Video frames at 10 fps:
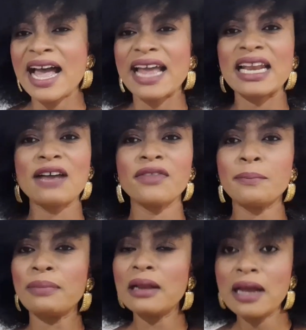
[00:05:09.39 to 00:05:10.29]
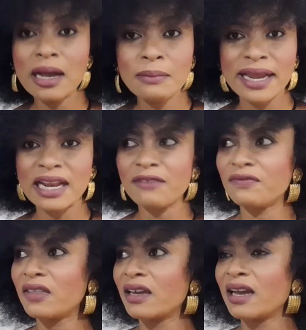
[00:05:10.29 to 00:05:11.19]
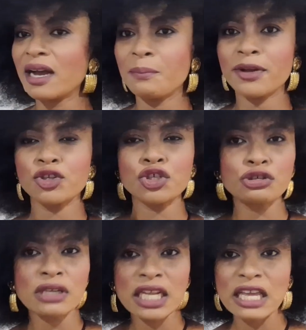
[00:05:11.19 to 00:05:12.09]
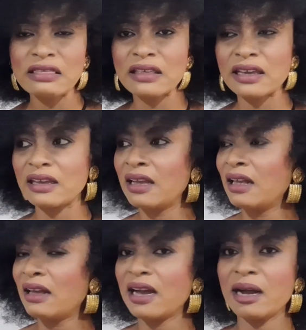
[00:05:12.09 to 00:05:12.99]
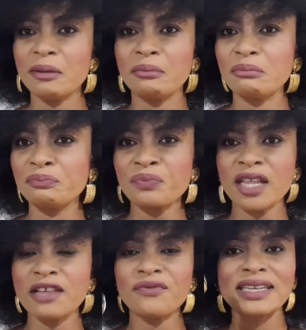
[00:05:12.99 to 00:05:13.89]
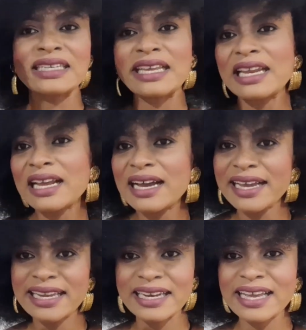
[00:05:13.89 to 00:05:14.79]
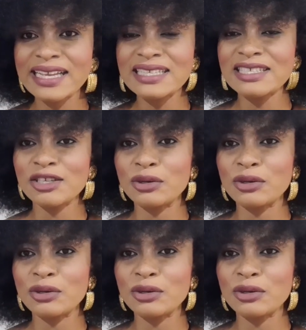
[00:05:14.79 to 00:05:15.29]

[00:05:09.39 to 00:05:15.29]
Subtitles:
I love the plum. I love the patchouli, the vanilla in it.